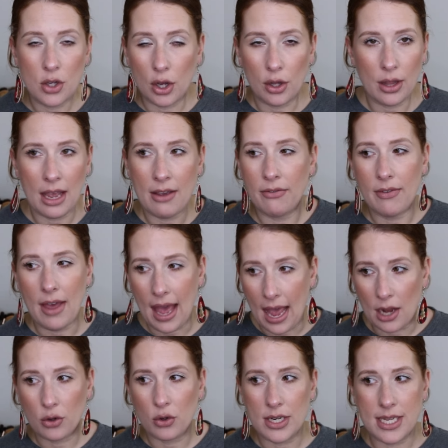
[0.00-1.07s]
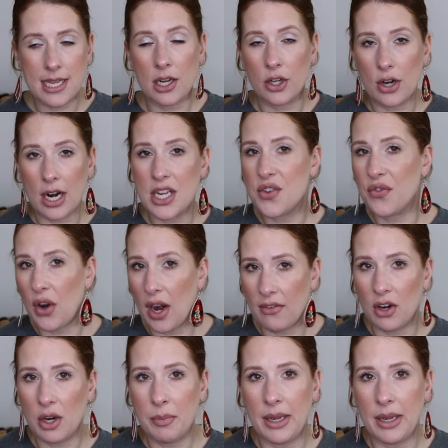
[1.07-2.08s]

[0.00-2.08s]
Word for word: Y'all, I've had creasy under eyes forever,